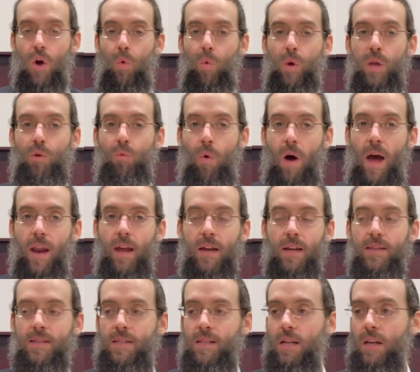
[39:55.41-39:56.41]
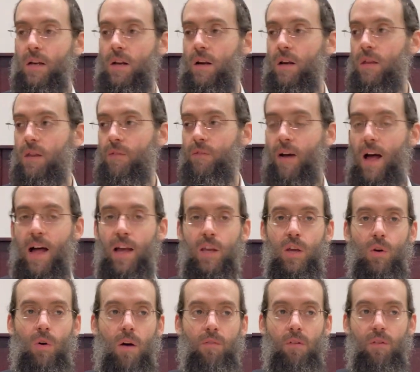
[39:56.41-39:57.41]
we want to consider the
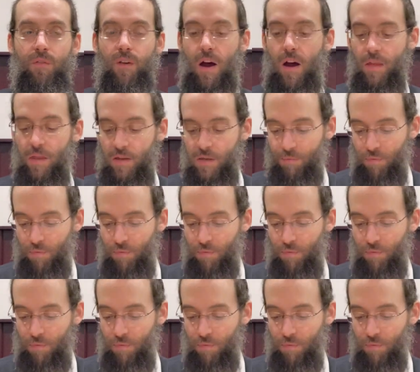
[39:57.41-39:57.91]
value of a father's